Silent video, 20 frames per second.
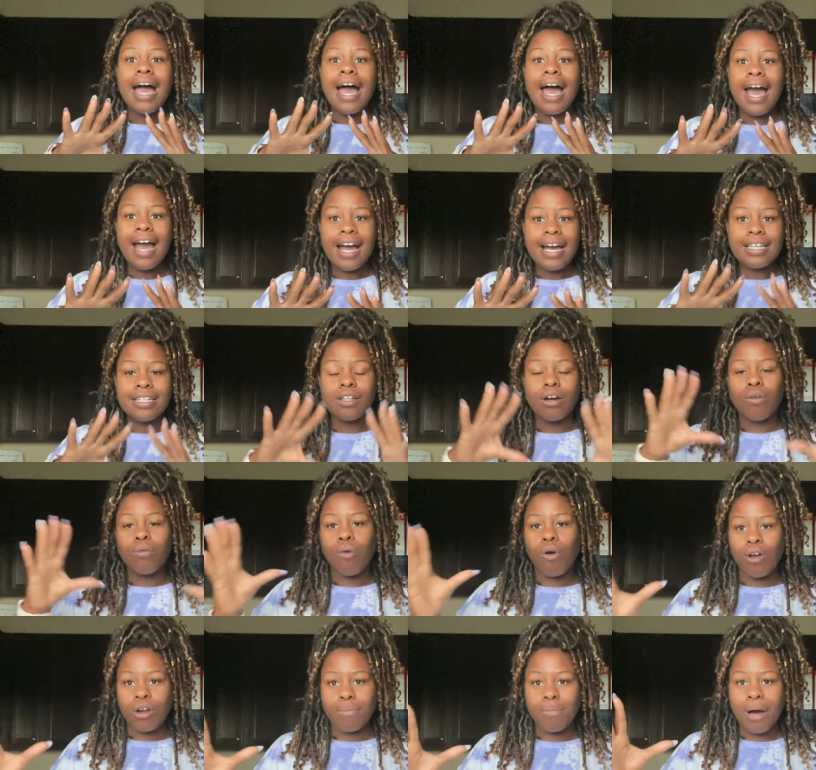has a
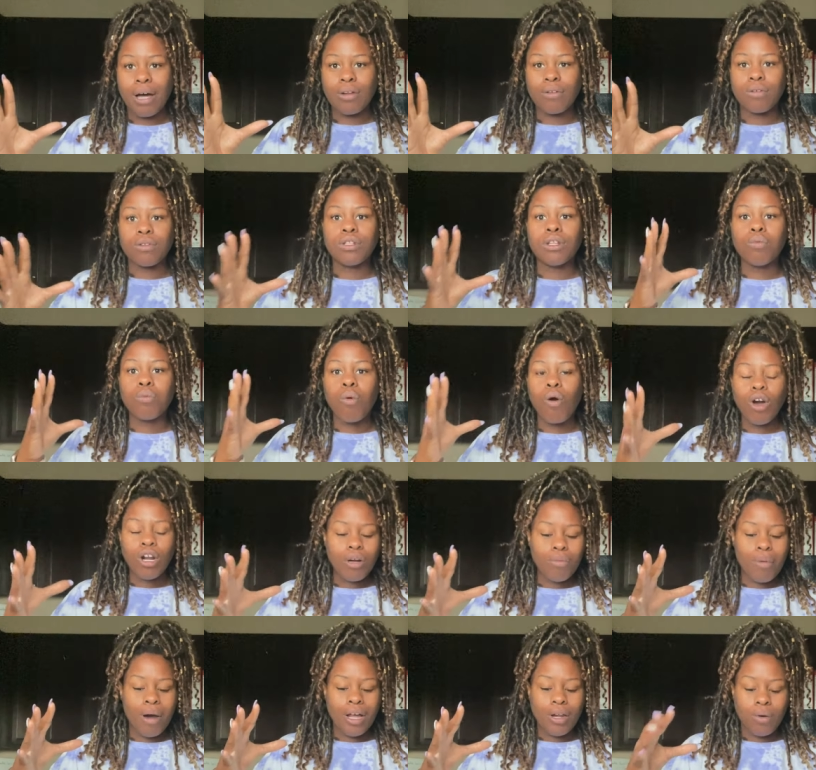water bottle. The
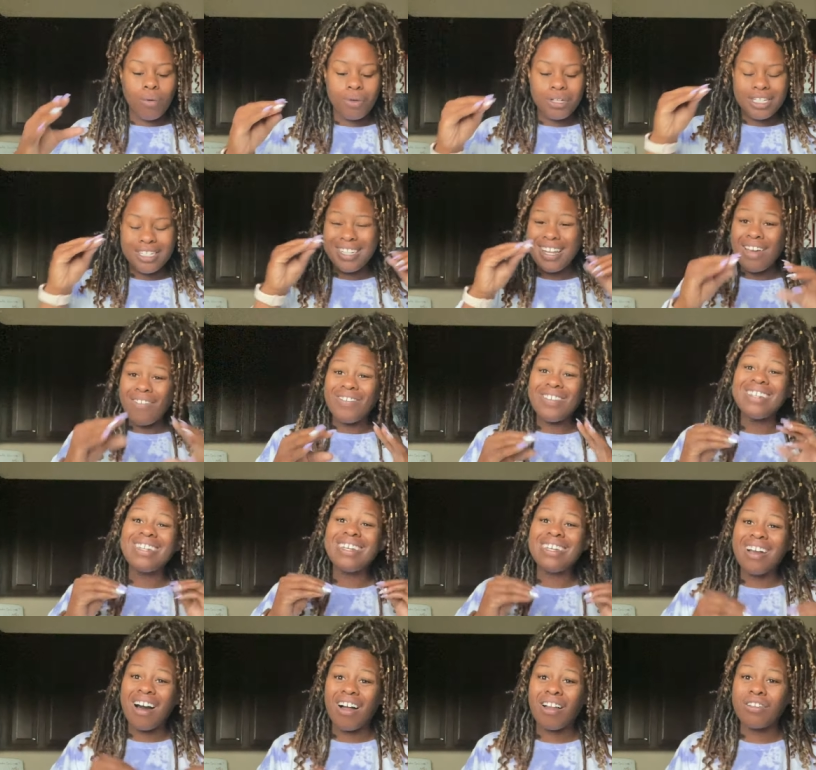water bottle was
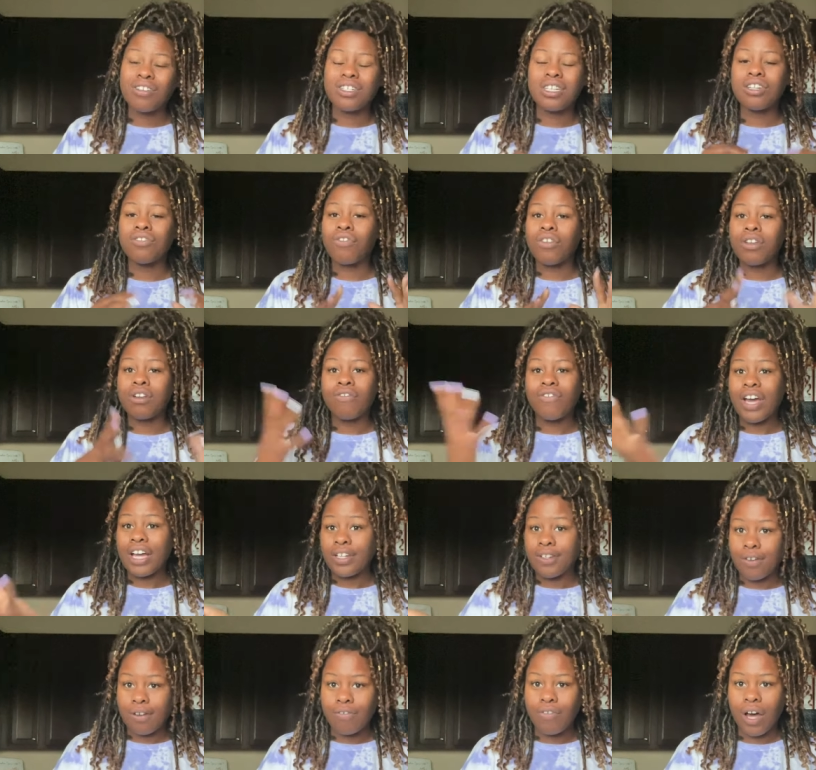$70. It's from their
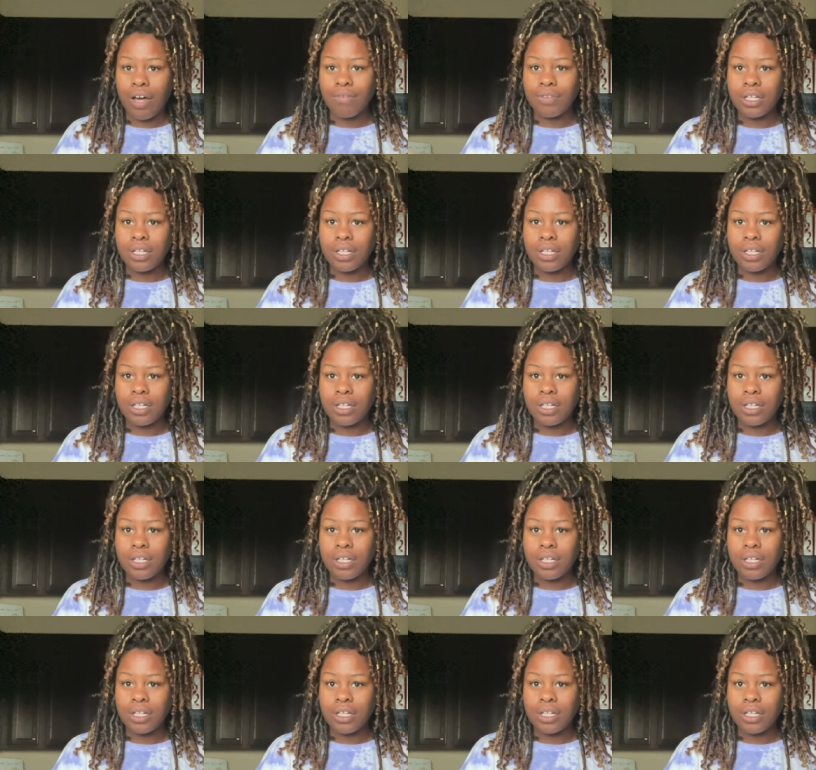Factory 5